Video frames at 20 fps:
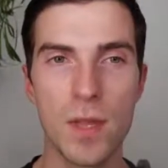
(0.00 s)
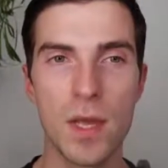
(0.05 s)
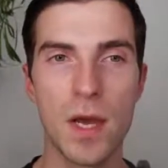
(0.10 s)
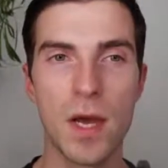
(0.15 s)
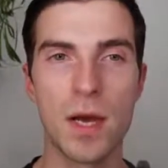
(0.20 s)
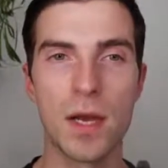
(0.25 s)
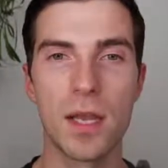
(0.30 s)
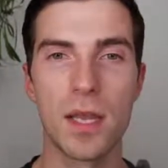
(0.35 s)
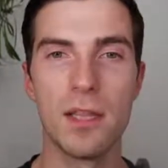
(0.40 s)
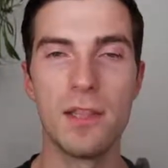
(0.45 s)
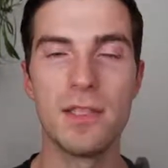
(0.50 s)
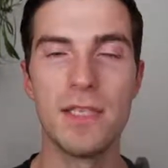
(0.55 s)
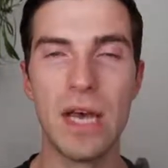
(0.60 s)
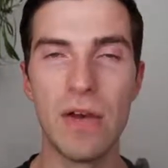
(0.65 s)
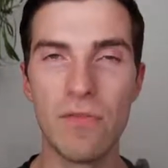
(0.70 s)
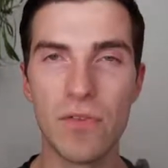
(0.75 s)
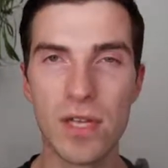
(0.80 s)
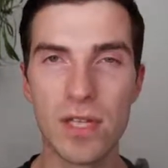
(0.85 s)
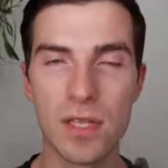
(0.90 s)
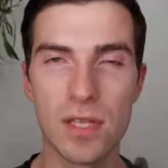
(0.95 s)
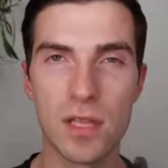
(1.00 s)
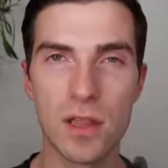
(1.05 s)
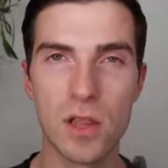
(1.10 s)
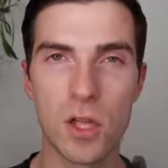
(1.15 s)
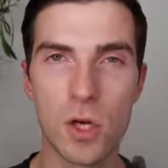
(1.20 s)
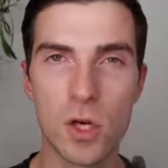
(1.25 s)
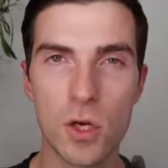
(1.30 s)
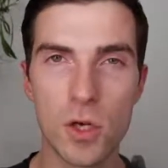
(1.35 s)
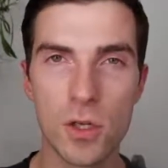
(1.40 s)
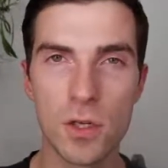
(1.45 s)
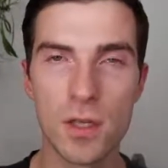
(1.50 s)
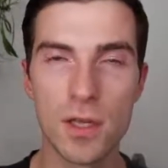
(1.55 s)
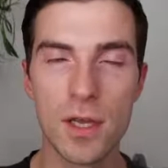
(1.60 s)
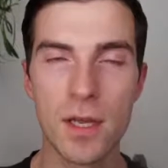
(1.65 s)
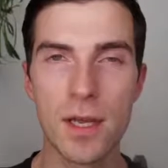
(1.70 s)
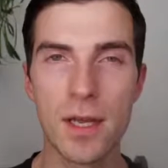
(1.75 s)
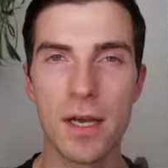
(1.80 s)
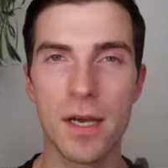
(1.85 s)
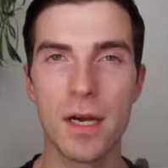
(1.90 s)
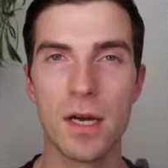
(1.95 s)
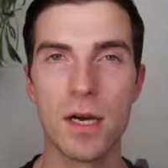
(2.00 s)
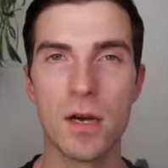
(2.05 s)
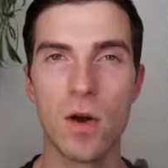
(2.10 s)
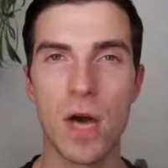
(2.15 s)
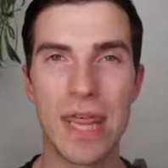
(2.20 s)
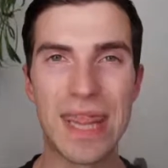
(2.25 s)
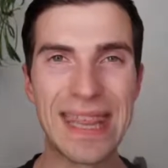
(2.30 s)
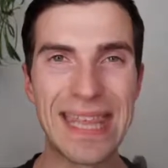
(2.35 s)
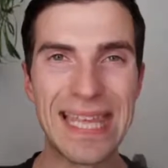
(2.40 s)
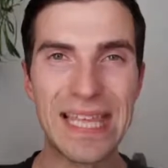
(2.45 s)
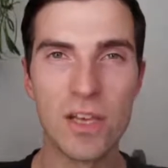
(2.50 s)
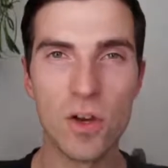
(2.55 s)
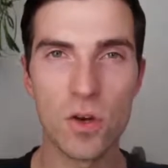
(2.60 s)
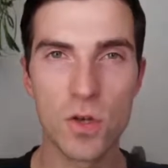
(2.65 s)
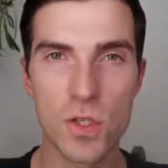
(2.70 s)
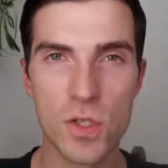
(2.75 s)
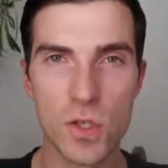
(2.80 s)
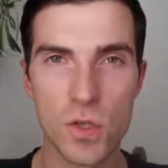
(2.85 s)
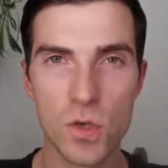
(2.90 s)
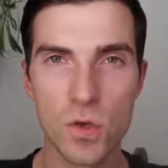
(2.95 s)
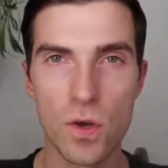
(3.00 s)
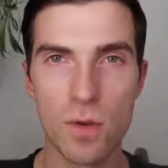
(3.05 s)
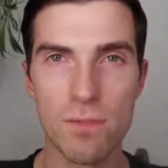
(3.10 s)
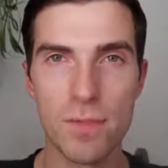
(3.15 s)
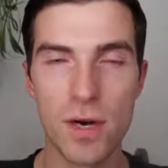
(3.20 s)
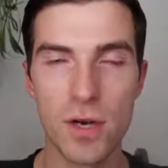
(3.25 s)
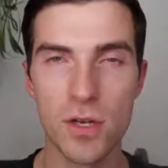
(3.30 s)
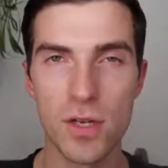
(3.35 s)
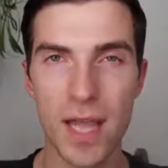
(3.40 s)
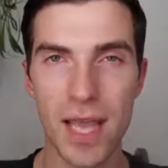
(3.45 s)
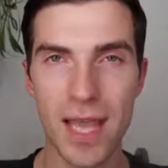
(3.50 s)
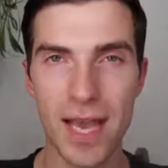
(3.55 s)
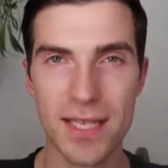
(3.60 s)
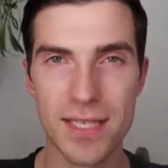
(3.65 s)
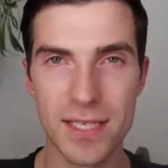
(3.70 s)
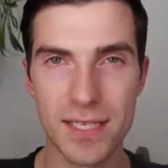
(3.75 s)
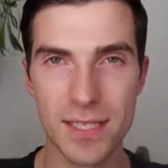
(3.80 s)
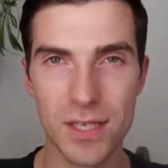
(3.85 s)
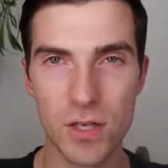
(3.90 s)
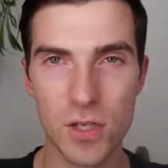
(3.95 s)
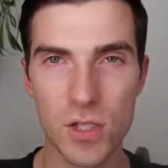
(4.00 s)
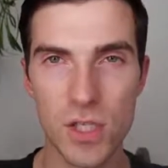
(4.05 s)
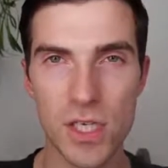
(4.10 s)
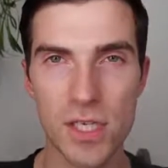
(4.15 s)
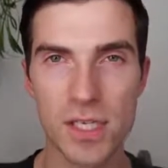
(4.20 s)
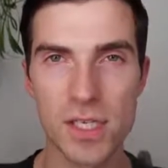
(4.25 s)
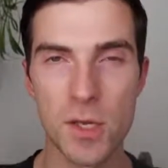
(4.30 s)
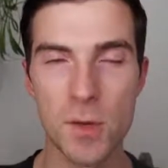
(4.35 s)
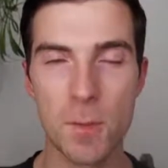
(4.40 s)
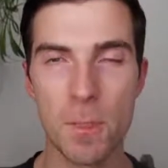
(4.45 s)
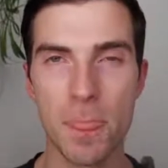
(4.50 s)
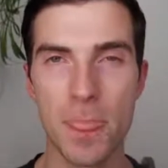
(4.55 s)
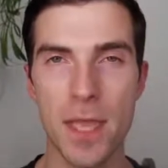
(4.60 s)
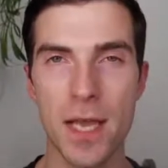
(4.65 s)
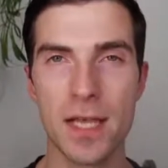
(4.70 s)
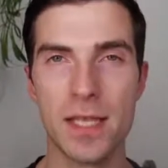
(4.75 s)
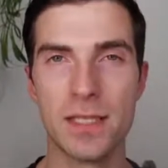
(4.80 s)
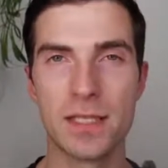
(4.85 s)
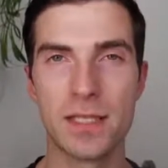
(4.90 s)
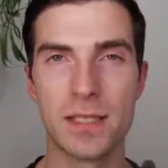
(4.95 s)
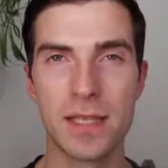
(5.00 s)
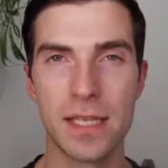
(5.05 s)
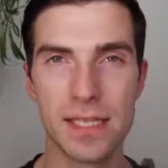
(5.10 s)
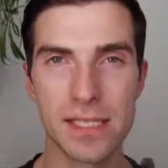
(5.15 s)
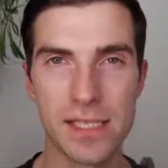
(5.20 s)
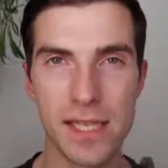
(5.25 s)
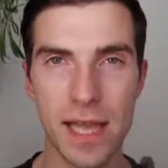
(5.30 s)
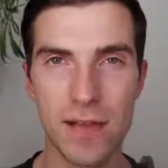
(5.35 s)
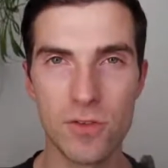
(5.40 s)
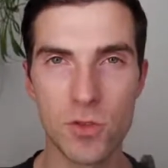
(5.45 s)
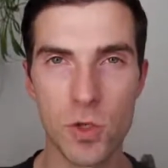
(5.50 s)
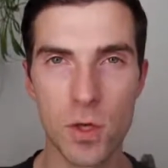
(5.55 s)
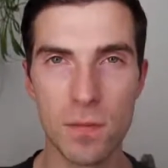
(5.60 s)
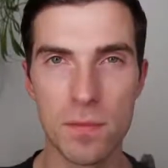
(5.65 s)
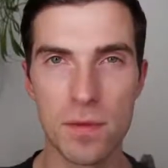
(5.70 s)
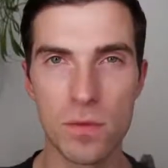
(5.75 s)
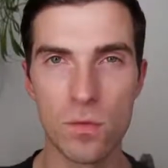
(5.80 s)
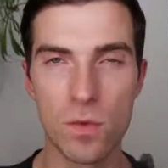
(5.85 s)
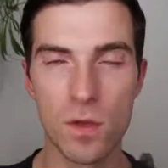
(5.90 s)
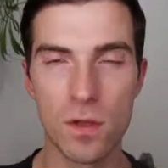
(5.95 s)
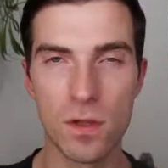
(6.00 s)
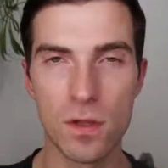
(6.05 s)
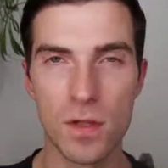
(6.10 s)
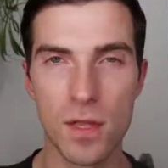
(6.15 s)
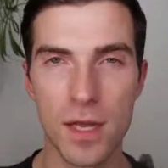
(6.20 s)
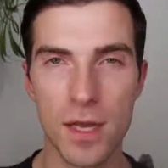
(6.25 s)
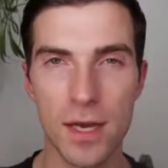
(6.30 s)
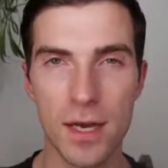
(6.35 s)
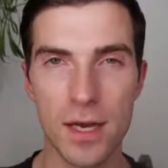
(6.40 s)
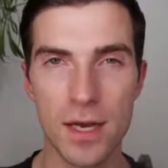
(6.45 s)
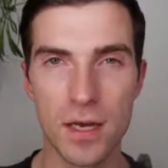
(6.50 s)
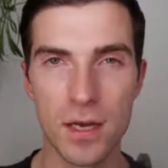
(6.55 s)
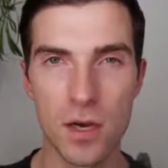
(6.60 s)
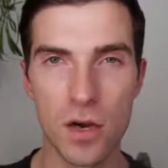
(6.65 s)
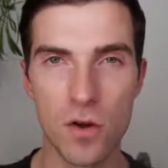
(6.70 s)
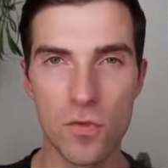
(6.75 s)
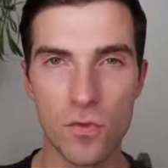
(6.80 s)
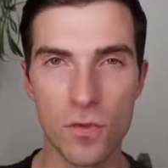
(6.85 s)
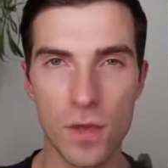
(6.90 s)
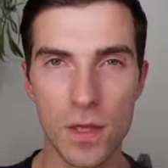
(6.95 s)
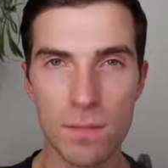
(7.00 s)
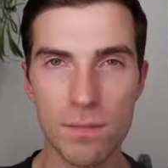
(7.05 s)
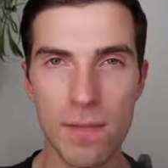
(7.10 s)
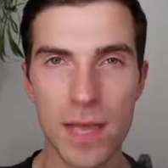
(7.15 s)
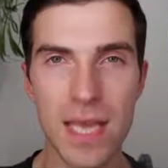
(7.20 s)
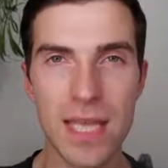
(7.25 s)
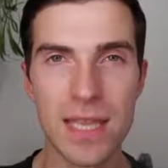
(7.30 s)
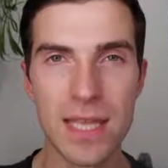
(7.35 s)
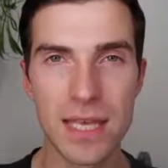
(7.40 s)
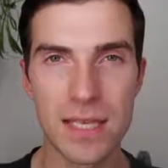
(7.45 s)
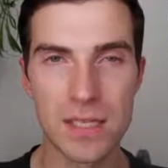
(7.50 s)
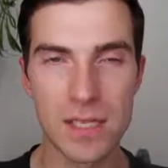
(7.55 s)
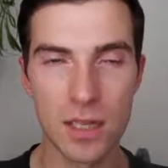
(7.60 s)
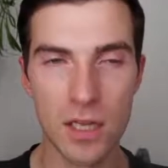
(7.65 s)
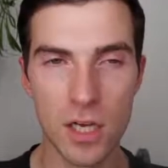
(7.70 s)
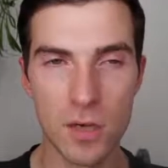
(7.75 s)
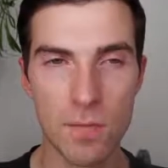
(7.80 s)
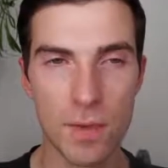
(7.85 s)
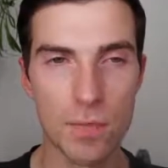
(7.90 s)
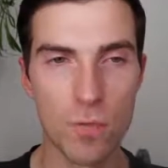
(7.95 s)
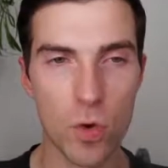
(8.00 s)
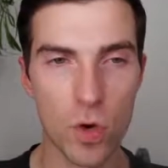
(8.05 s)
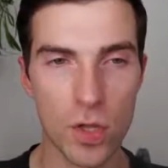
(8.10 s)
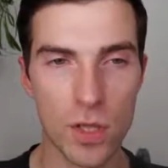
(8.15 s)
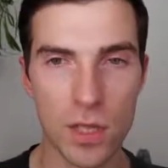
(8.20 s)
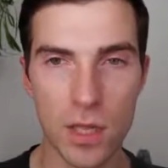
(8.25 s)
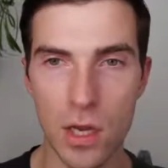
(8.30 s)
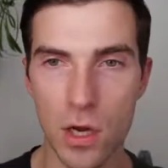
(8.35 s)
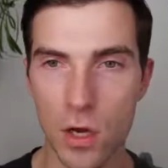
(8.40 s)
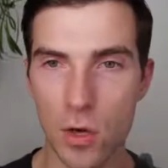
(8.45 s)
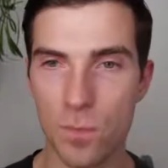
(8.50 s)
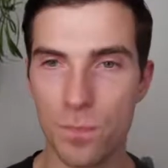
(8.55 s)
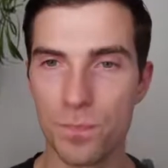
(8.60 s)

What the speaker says: can definitely learn a thing or two about AI technologies, and this live stream will hopefully make things a little bit more clear.